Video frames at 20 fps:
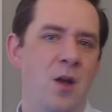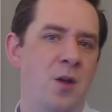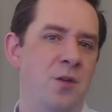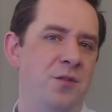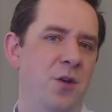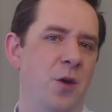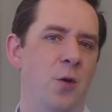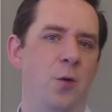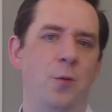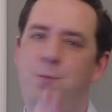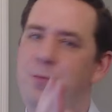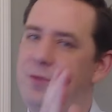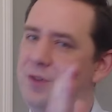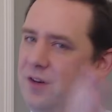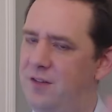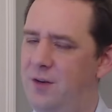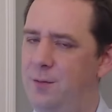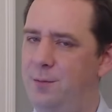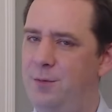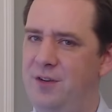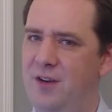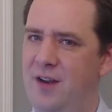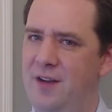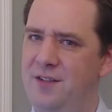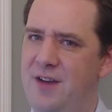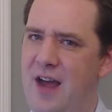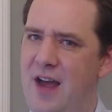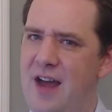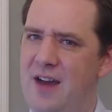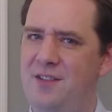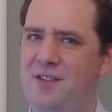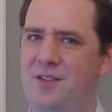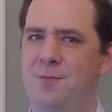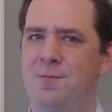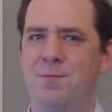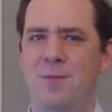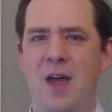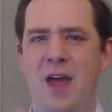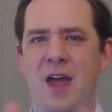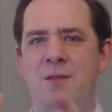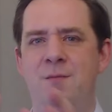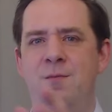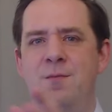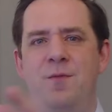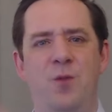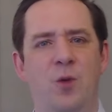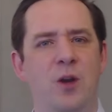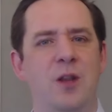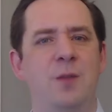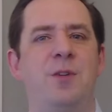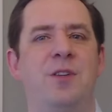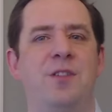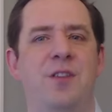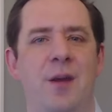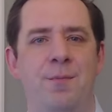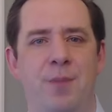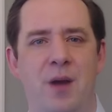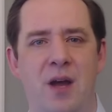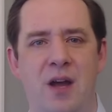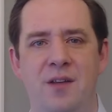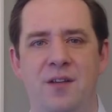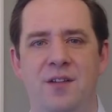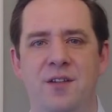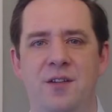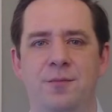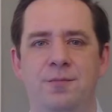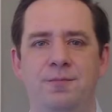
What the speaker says: So 60% stocks and 40% bonds.